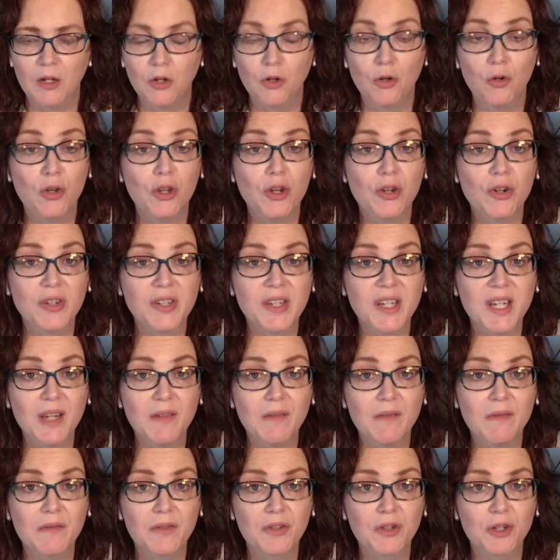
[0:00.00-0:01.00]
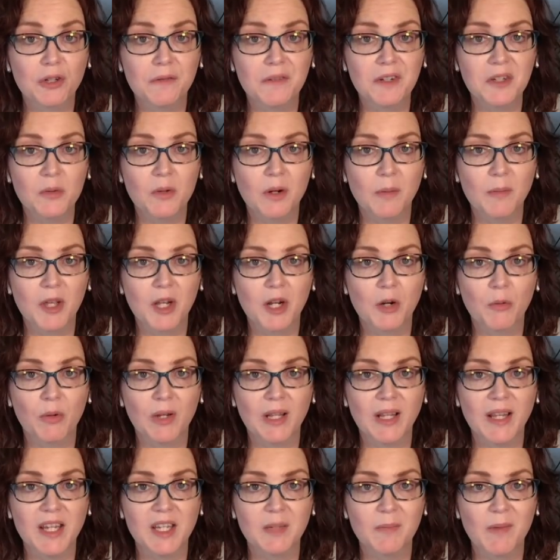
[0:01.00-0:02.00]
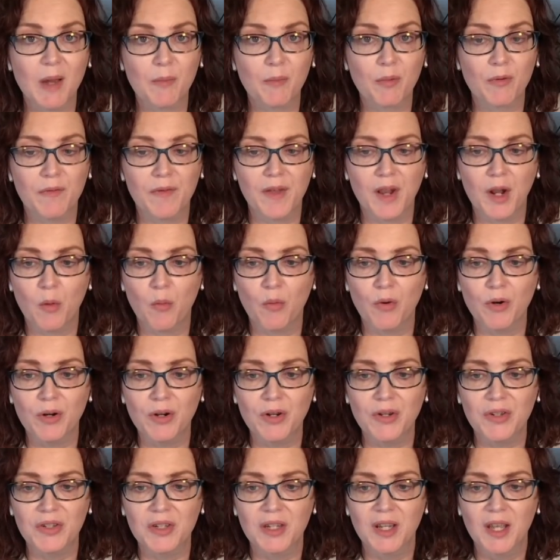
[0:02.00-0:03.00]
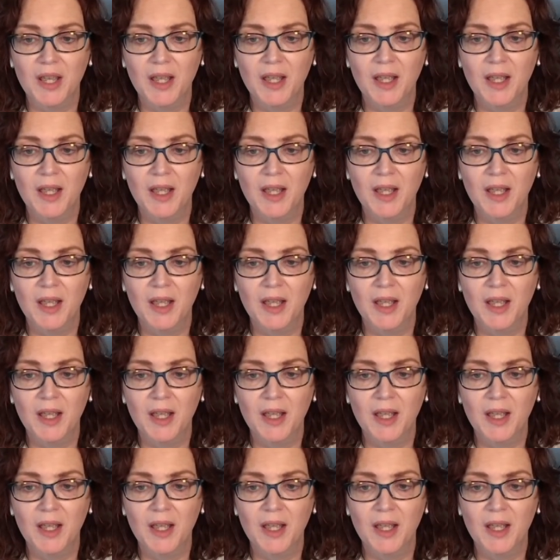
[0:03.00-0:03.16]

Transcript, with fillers: New Year's Eve service where I'm going to release my prophetic words.